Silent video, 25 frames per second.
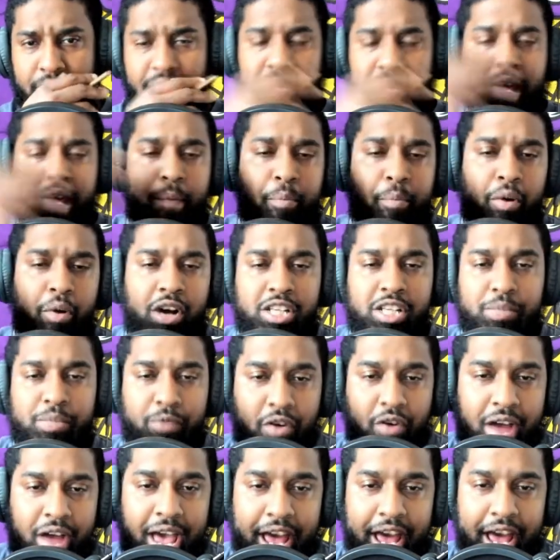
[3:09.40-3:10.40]
And
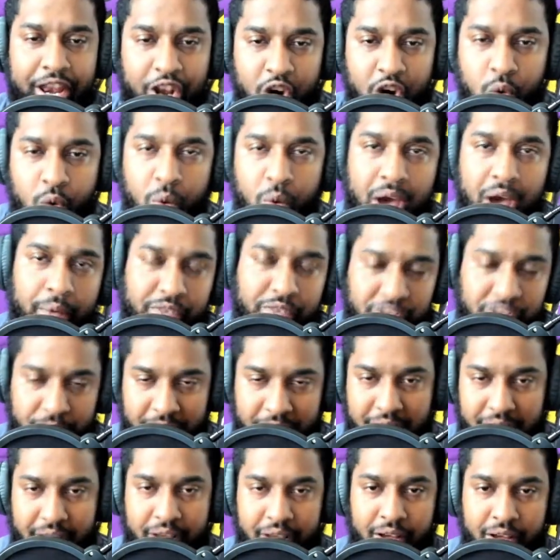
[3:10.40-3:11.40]
Baltimore had no weapons,
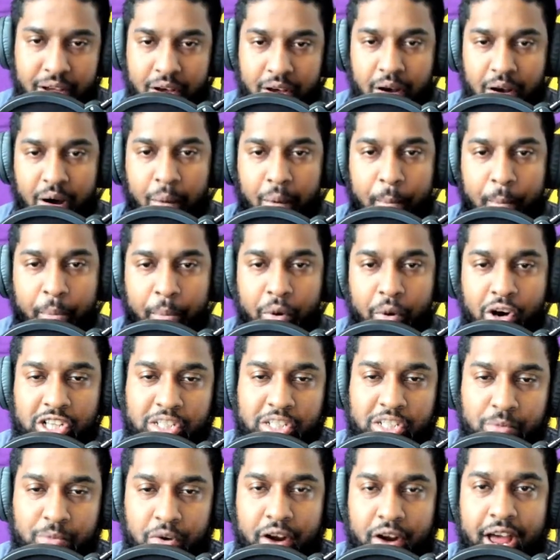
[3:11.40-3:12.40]
man.
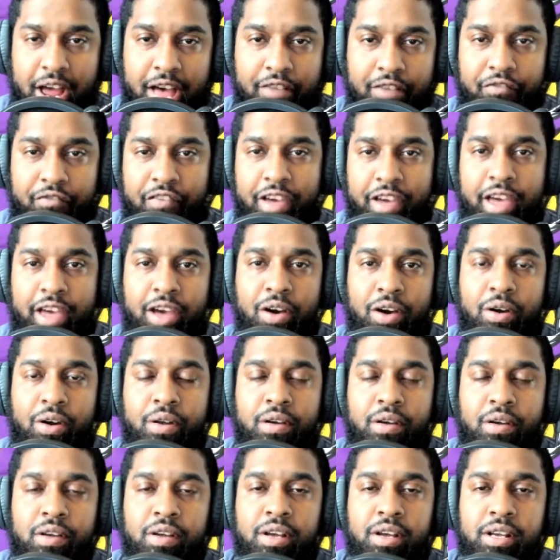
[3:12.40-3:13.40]
Baltimore had
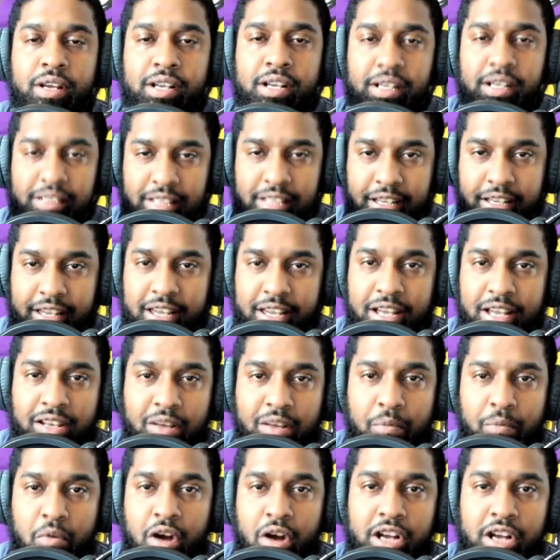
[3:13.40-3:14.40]
failed to give
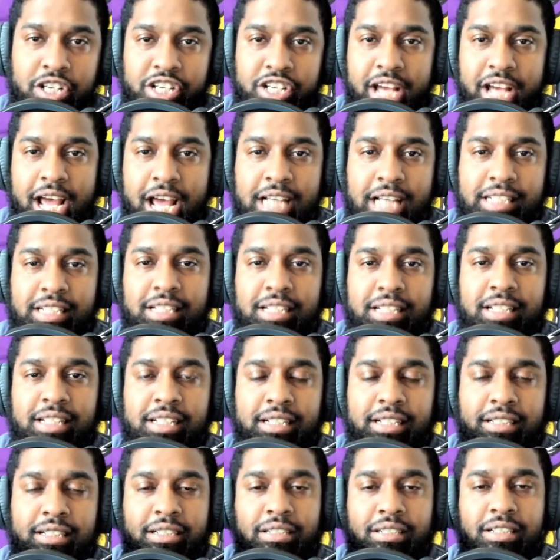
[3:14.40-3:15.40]
Lamar Jackson
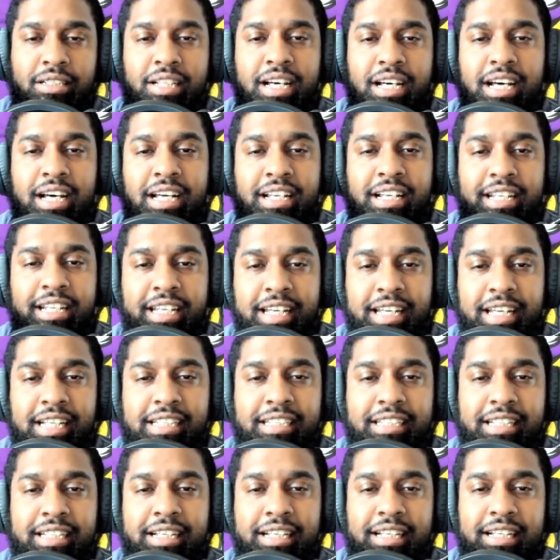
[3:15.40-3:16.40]
a
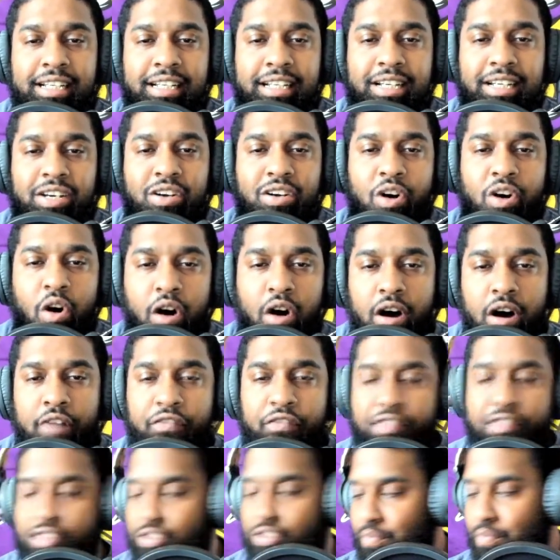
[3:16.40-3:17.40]
decent
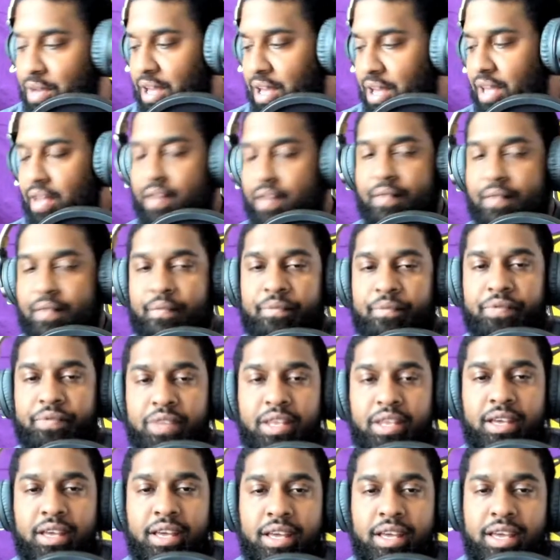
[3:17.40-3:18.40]
offense, man.
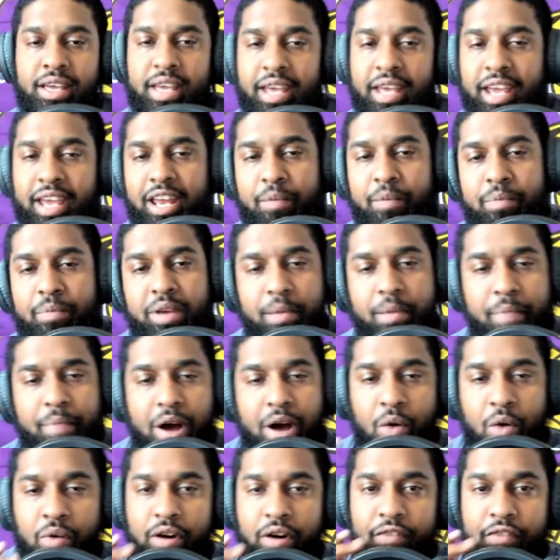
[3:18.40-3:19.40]
It had been
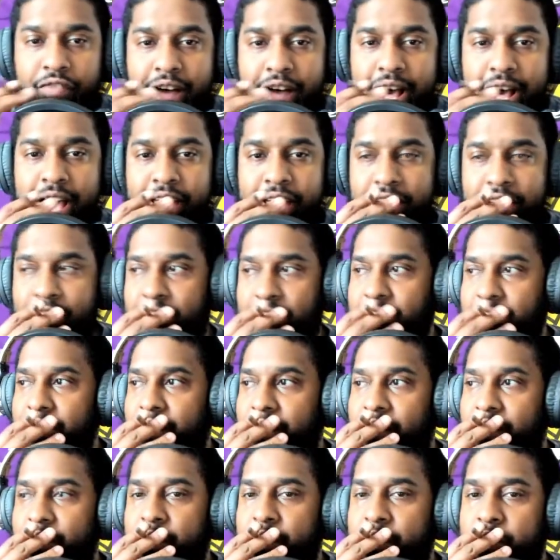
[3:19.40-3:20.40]
about what five years
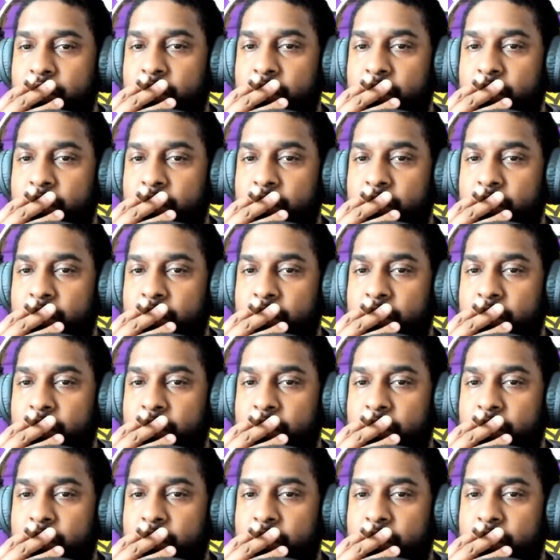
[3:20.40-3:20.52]
now.